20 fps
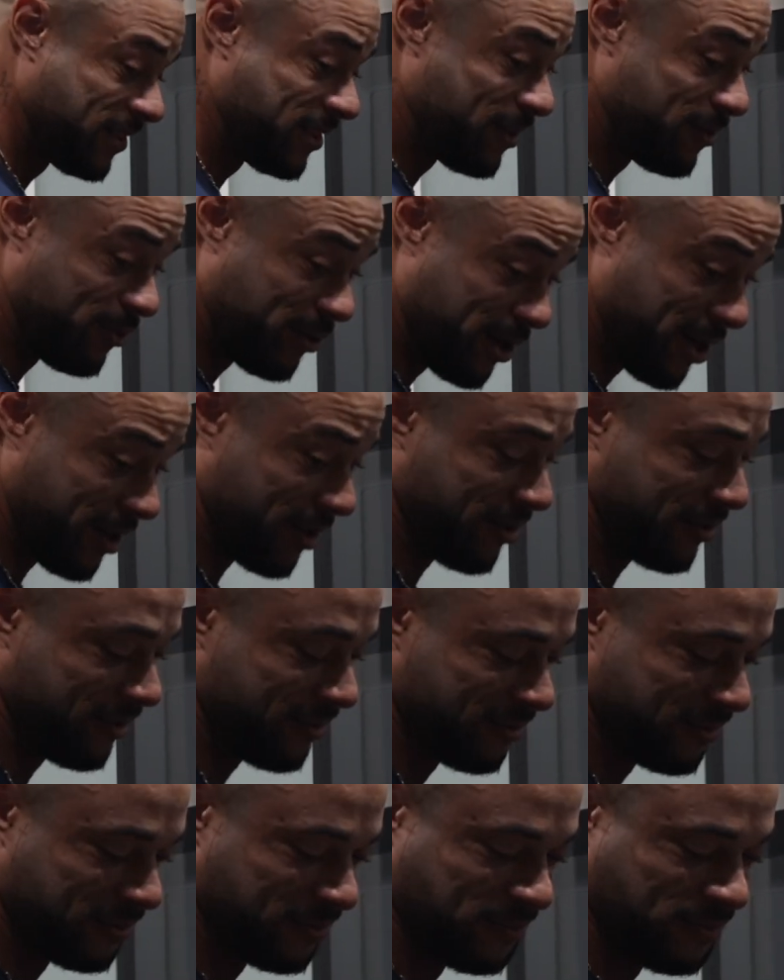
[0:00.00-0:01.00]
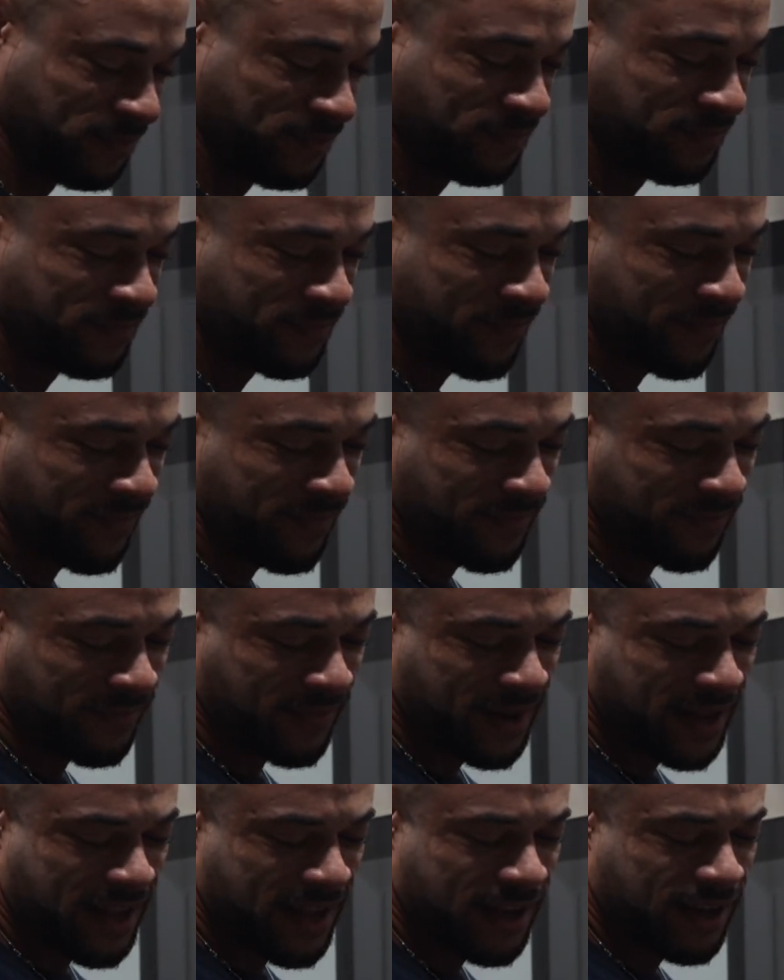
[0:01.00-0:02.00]
It works.
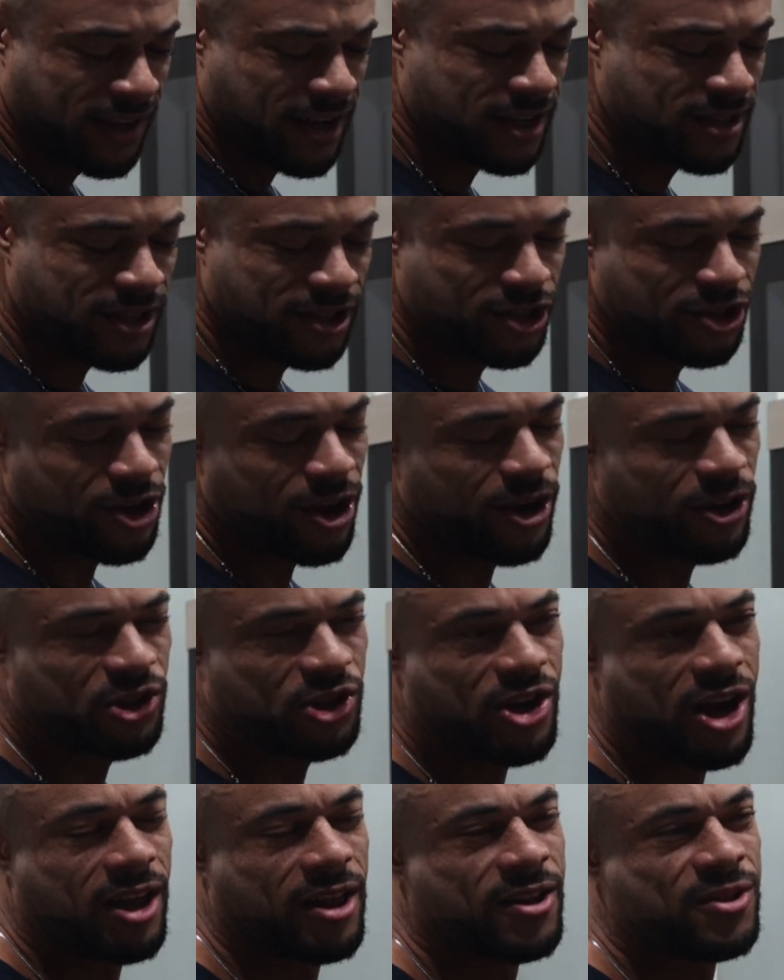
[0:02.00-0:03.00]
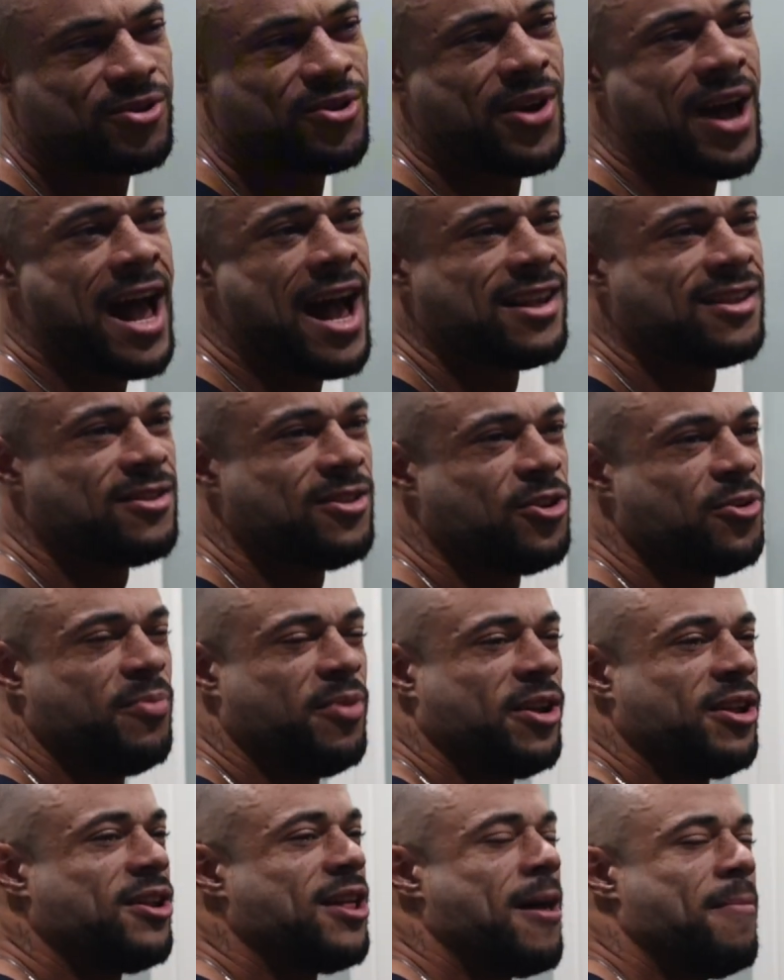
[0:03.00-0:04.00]
Because it's dark chocolate, so it adds a little
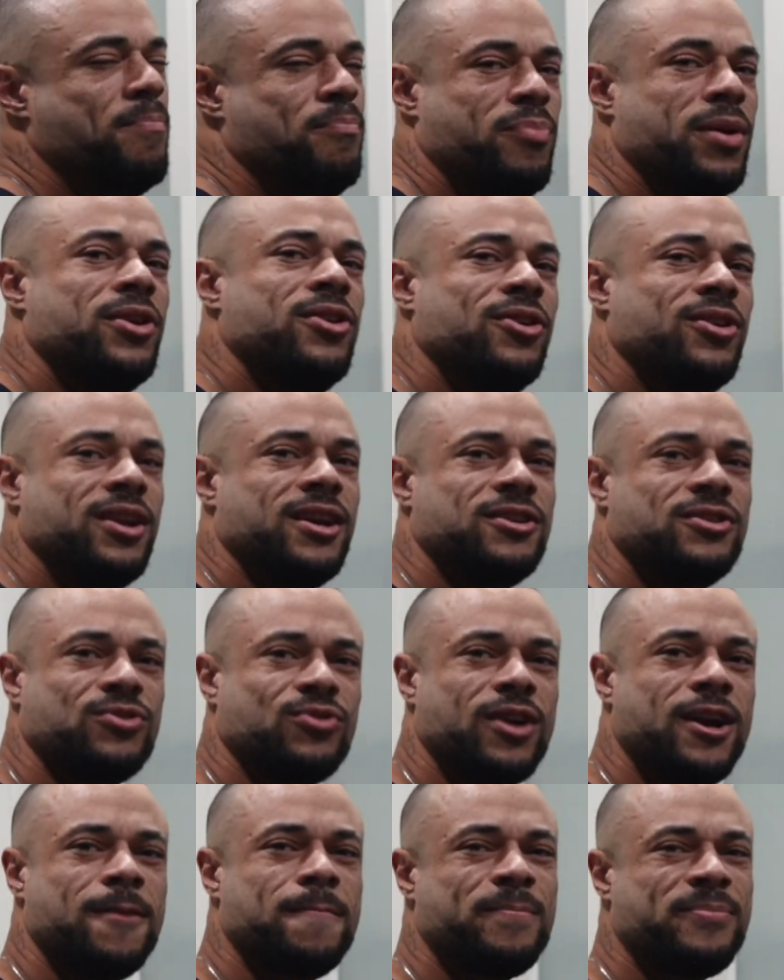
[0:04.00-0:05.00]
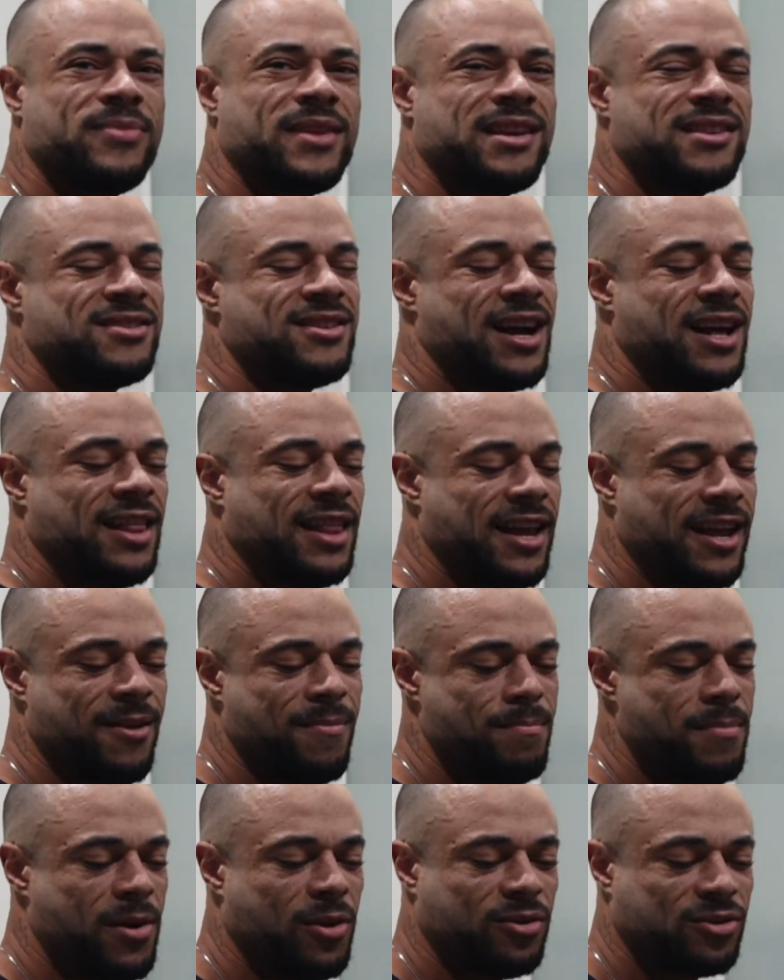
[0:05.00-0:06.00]
bit of that bitterness, right? It's not
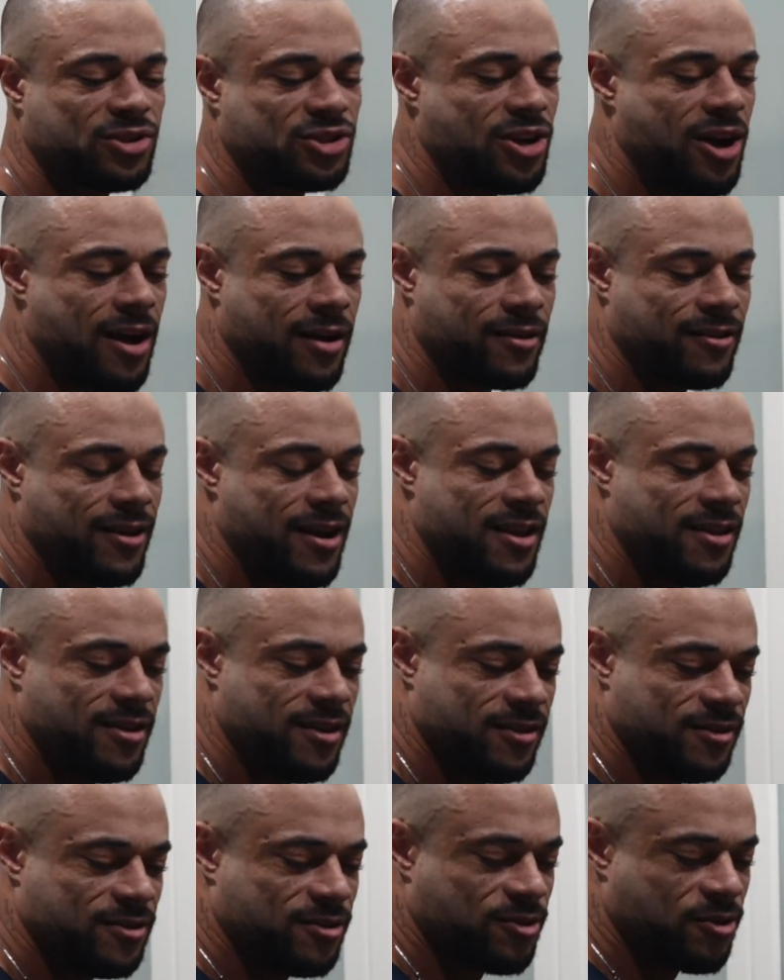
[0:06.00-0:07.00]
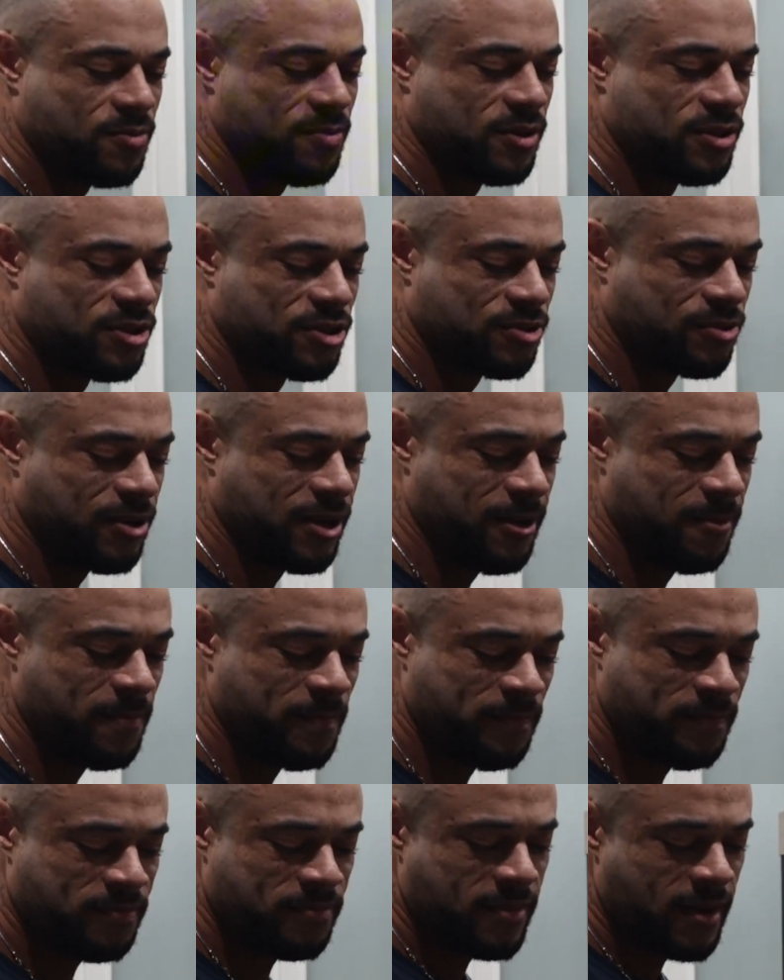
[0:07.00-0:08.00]
like milk chocolate or anything stupid sweet.
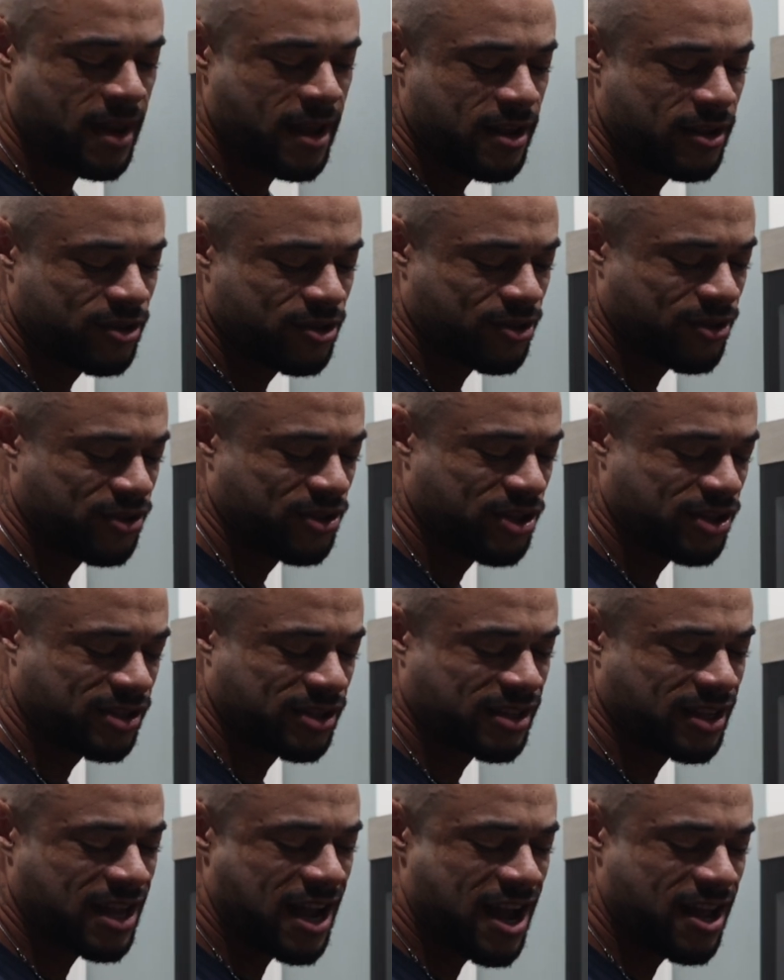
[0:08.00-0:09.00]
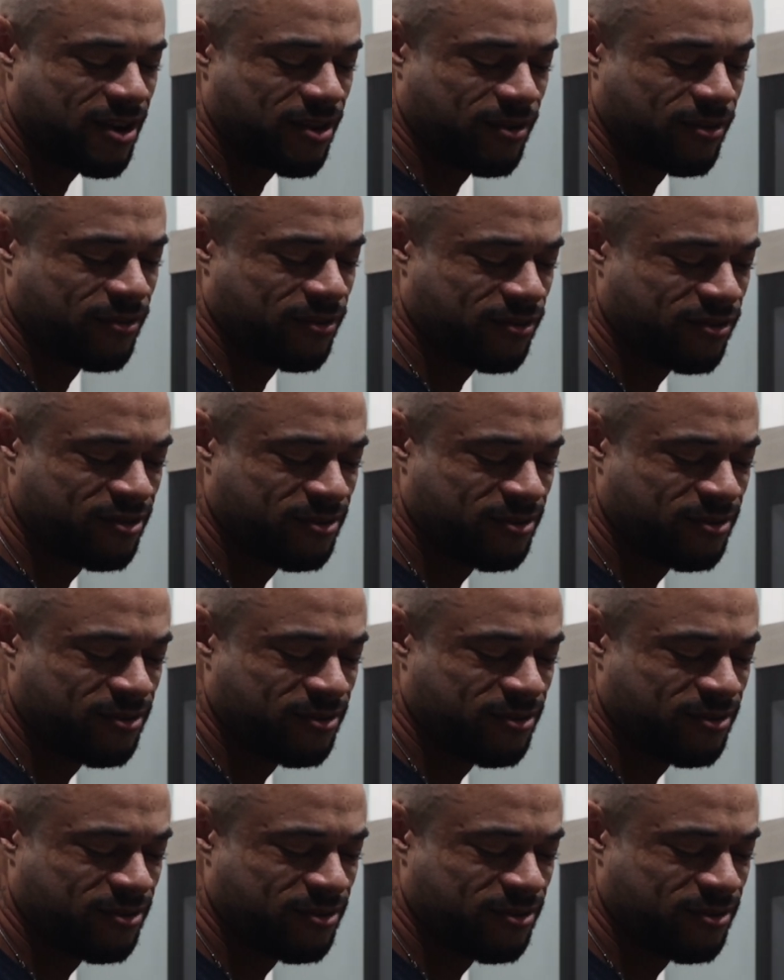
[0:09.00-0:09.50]
So it just kind of